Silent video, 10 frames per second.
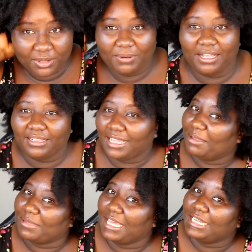Well,
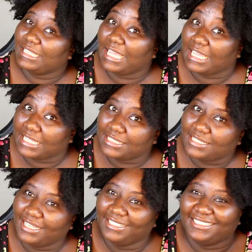I'm cutting the
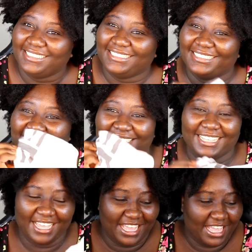ends.
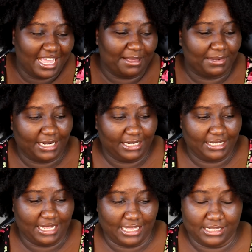I'm cutting
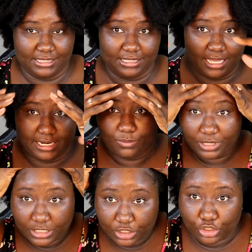the ends, and I
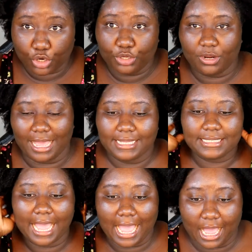wanted to show you
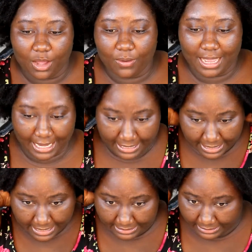guys how I
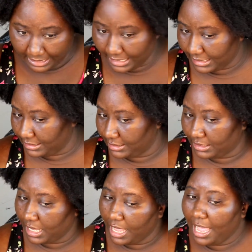cut the
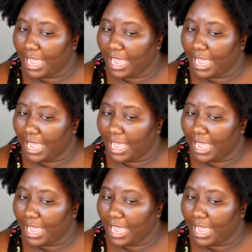ends.